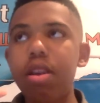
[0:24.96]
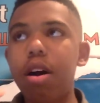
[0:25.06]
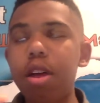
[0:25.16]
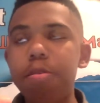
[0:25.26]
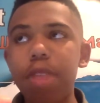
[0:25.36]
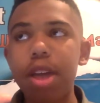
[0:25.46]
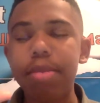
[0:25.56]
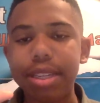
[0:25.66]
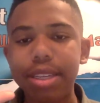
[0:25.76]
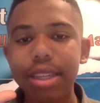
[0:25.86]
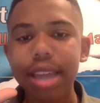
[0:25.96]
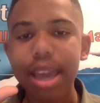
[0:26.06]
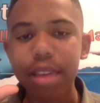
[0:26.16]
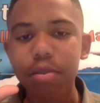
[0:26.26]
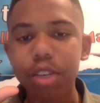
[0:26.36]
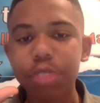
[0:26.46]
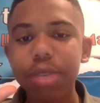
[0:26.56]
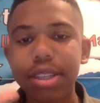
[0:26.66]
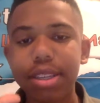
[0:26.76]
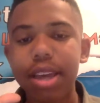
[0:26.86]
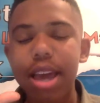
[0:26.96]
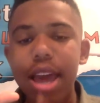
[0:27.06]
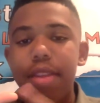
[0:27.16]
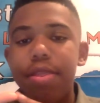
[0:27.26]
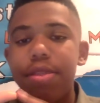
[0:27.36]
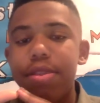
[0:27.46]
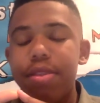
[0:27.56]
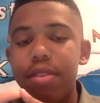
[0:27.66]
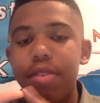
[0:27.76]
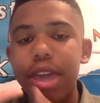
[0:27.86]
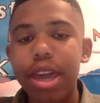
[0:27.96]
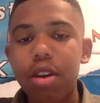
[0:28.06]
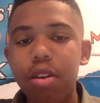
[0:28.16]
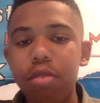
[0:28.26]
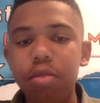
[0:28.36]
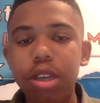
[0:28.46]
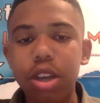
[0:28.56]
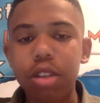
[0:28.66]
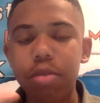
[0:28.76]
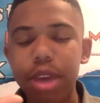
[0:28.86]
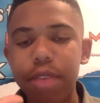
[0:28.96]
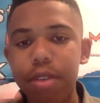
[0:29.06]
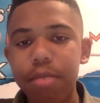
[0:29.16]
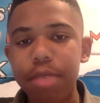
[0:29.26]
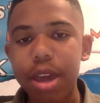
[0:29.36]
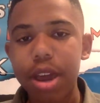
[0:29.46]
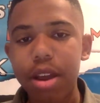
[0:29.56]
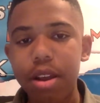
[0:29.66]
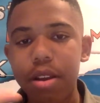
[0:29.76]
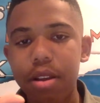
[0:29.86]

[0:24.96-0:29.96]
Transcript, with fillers: All primates, and they, which means they could go reach all the way from their